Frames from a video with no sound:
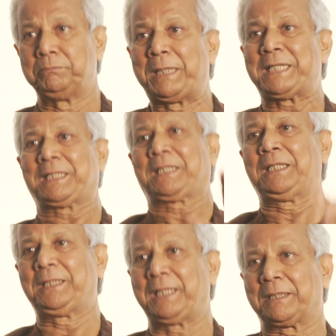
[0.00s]

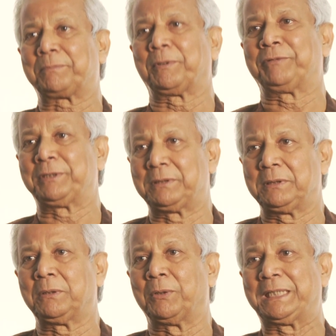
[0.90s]
basically they are
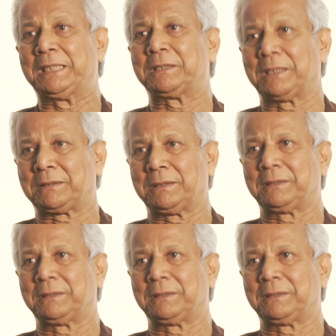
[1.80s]
profit-oriented